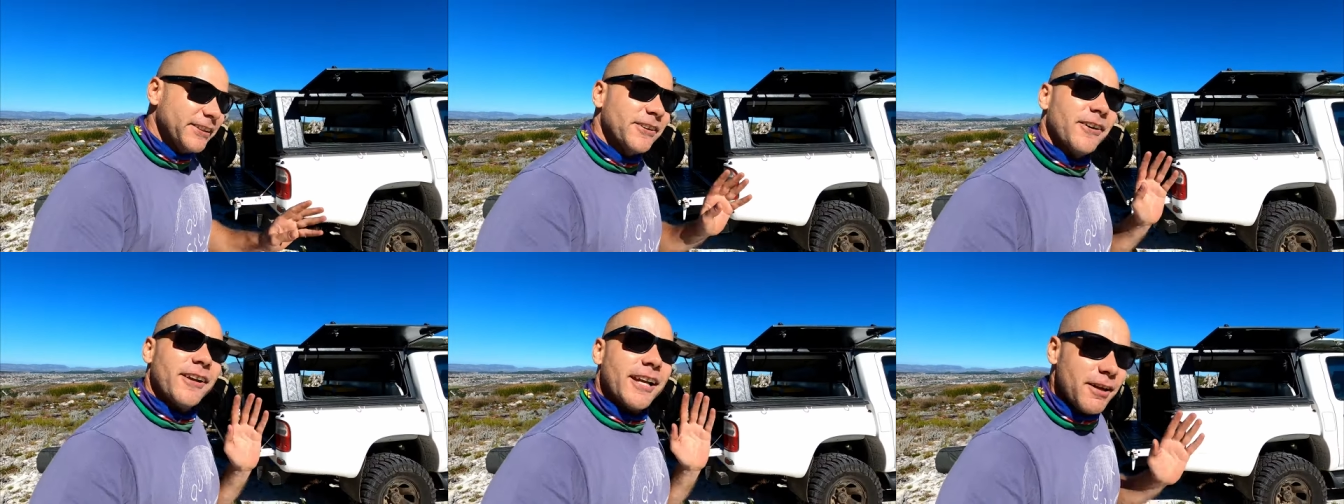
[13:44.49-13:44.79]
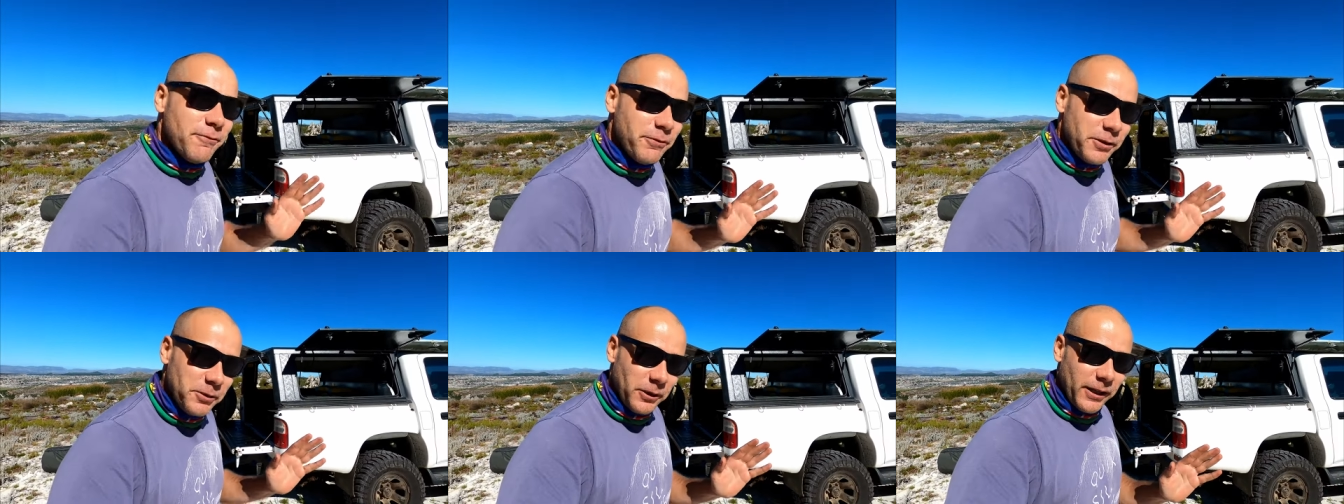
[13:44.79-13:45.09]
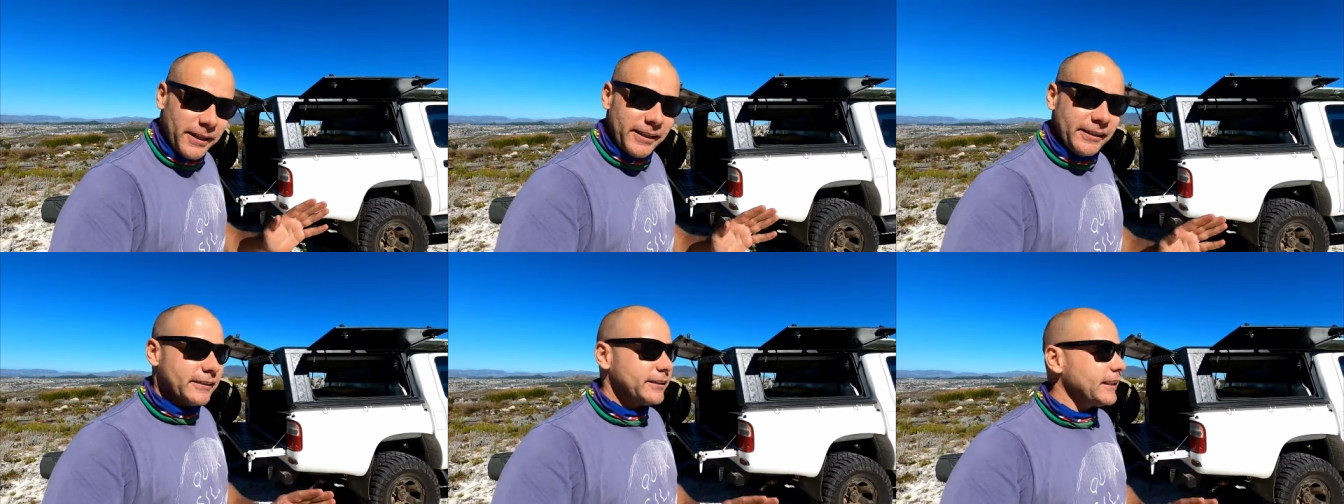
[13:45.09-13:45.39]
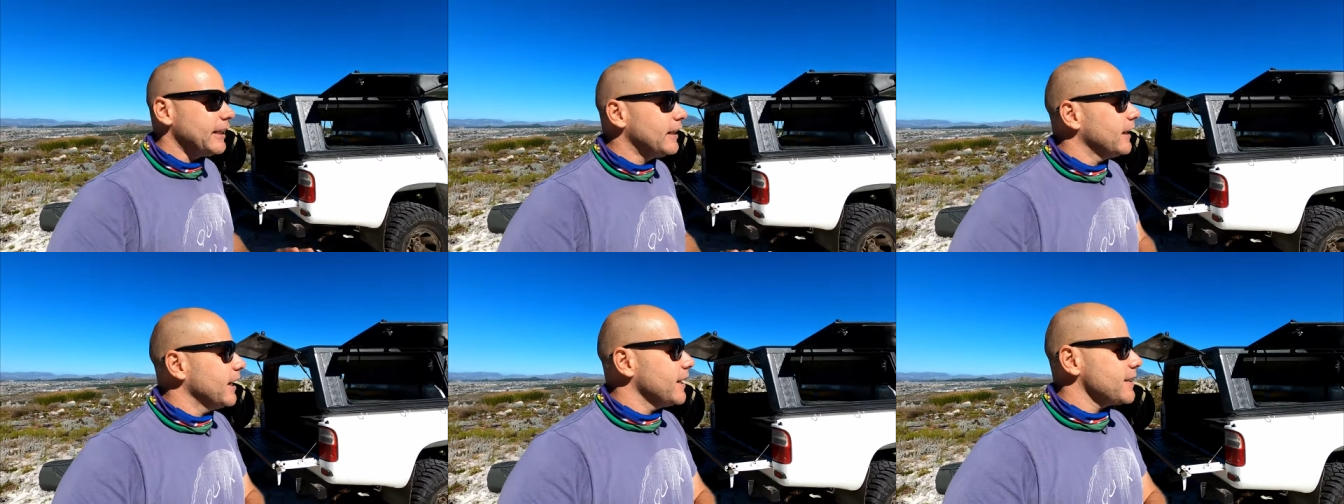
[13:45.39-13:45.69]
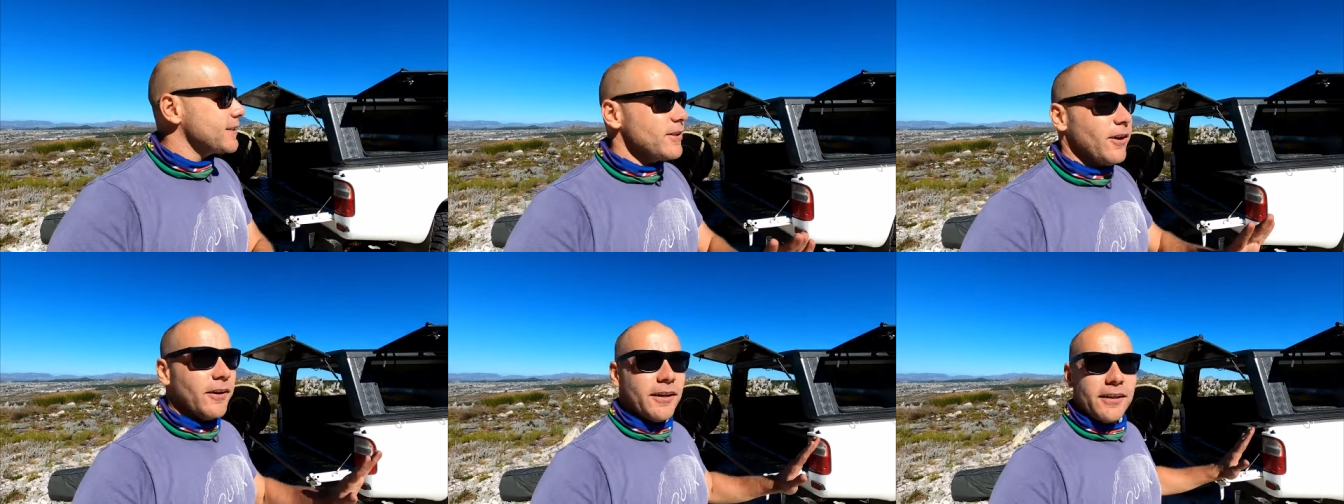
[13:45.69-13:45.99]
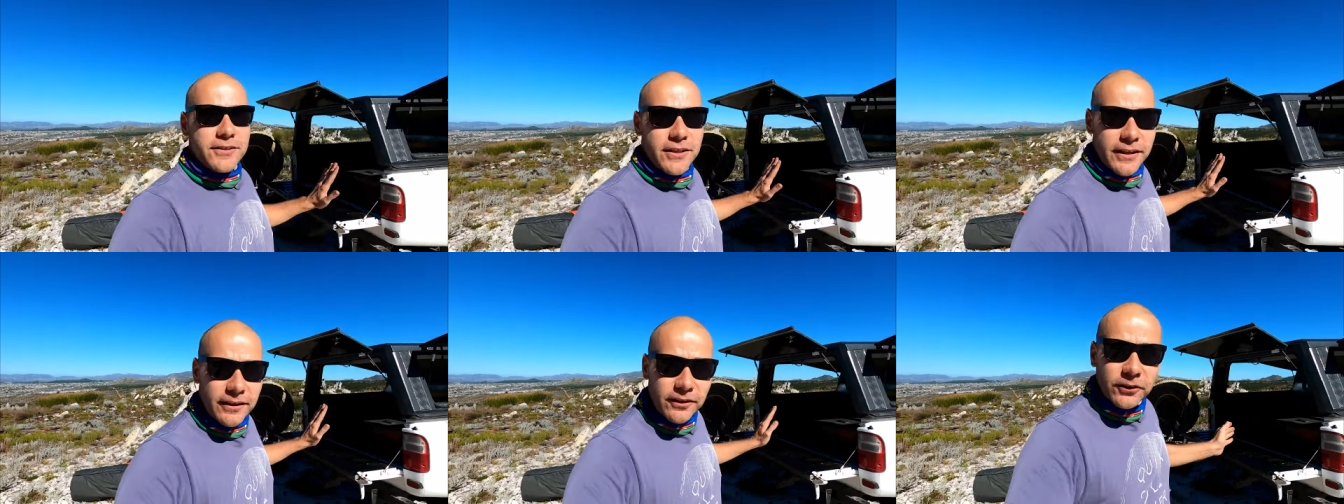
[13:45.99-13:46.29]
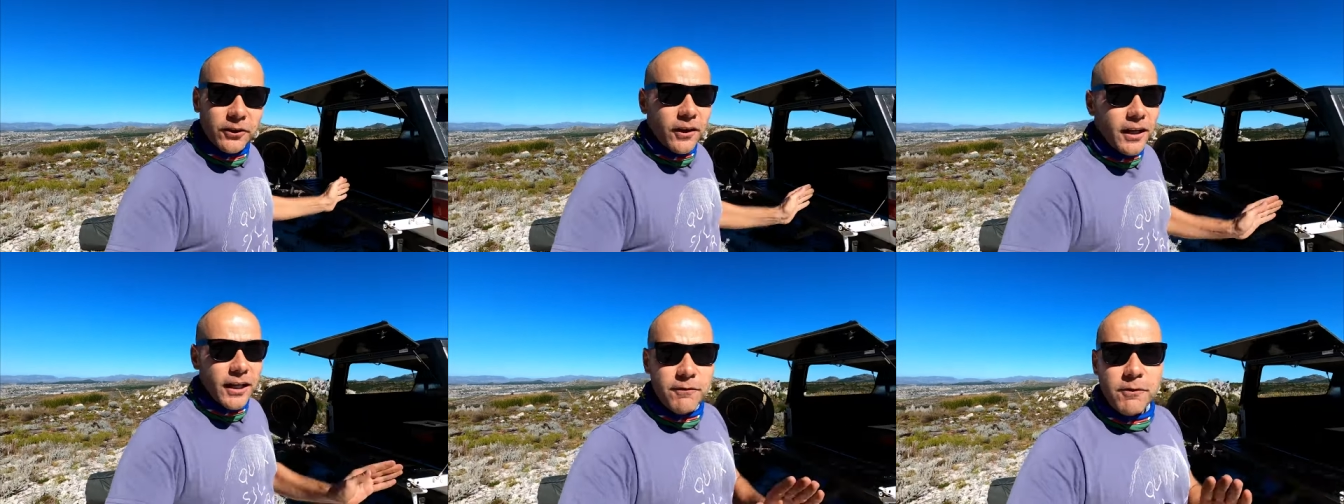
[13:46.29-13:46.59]
not everyone. It's not a
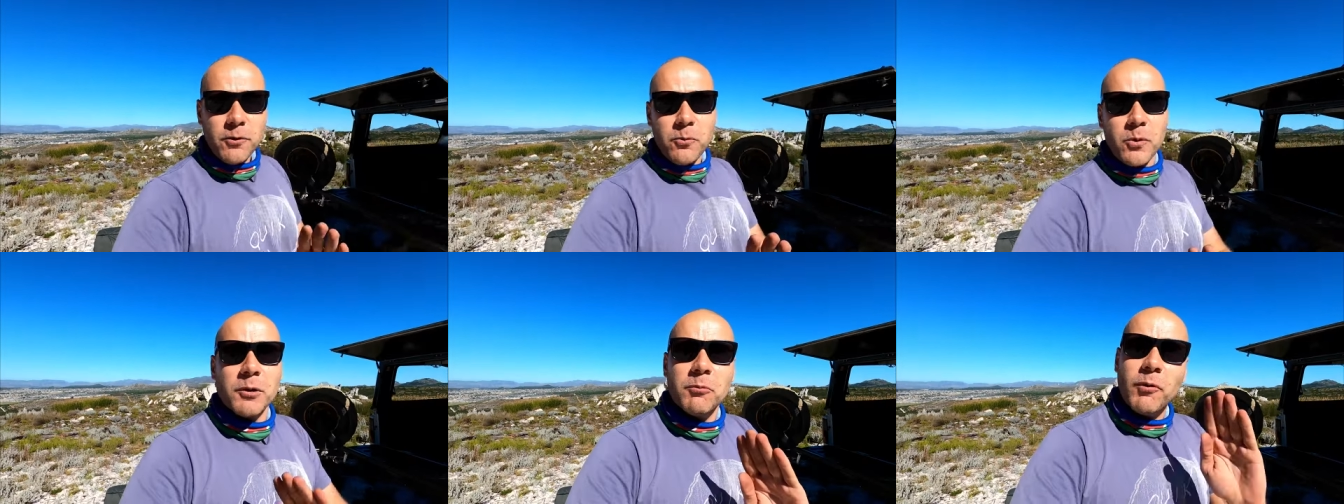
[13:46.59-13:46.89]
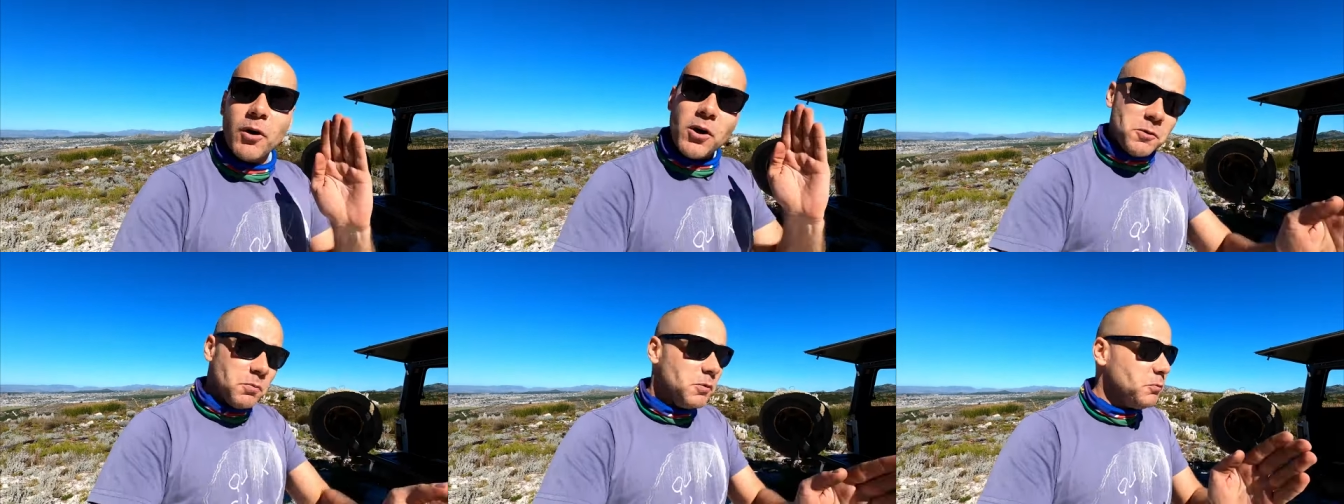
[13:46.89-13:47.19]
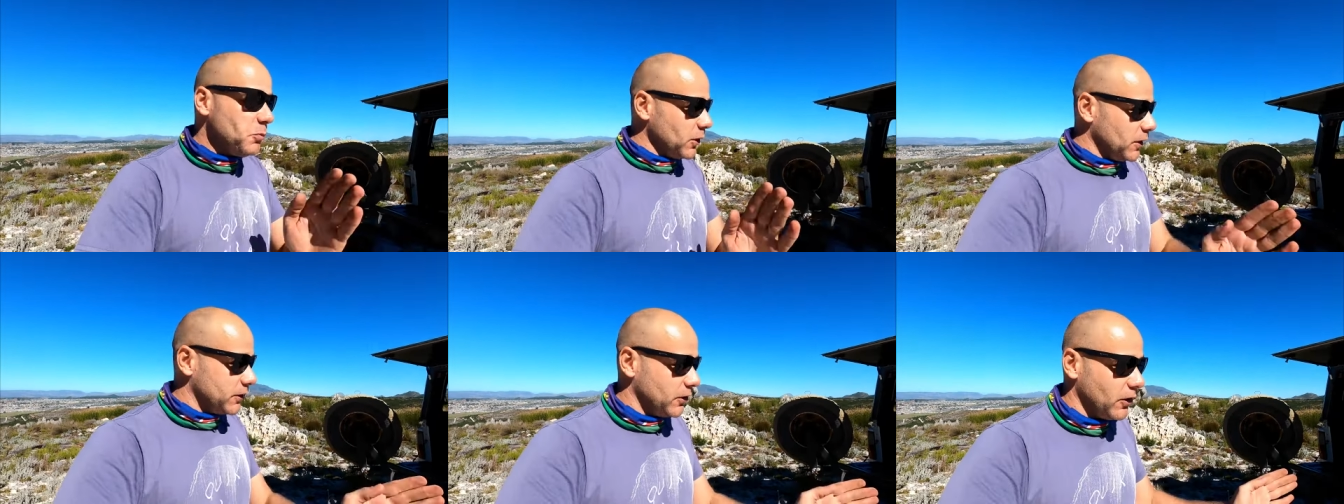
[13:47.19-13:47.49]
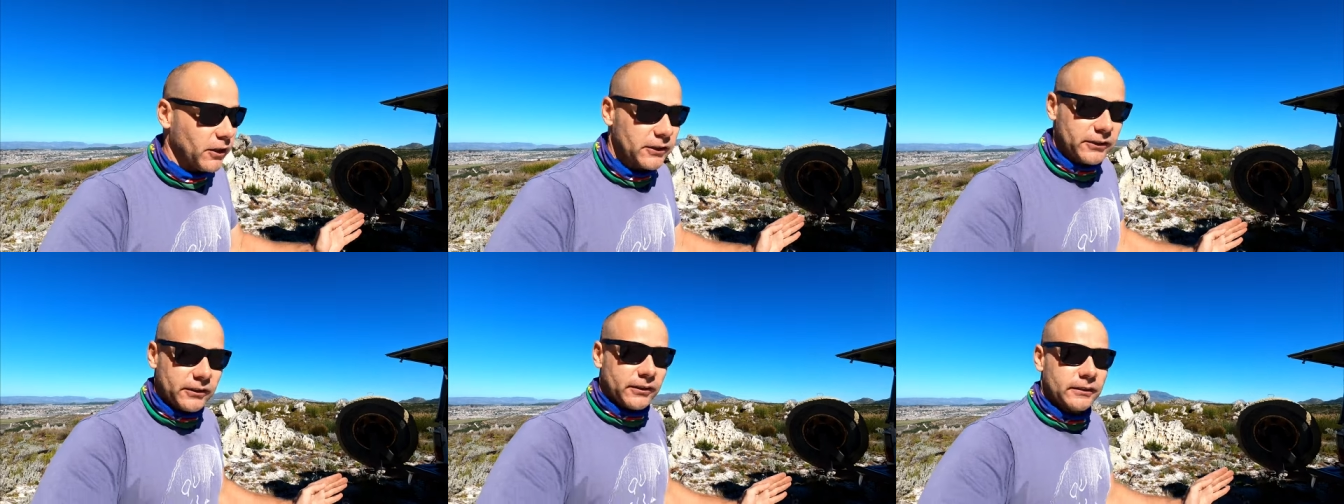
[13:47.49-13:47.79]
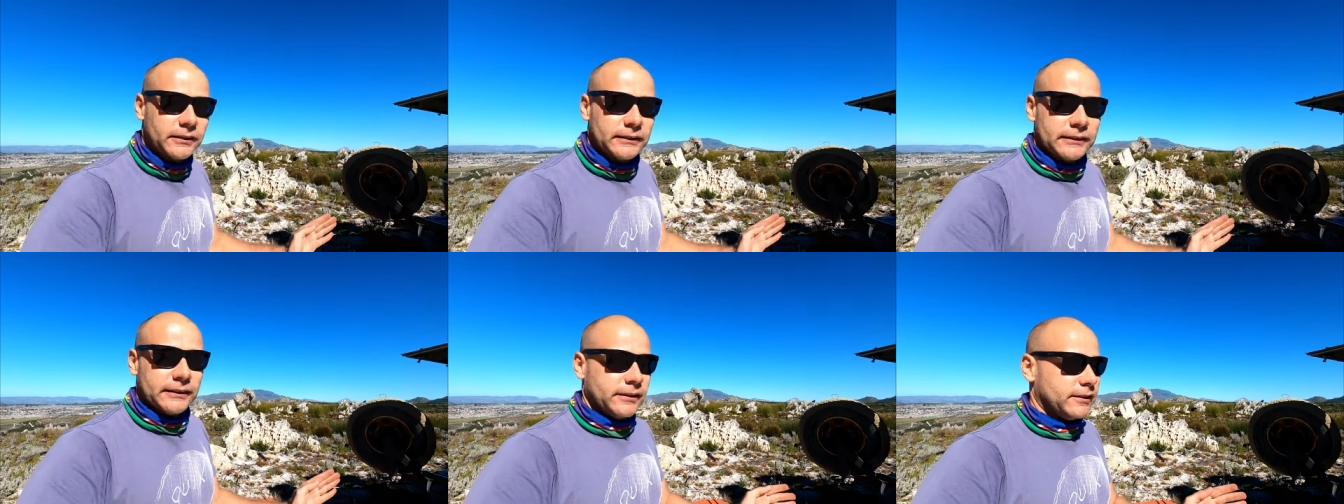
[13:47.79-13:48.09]
general, not everyone. Most people are not.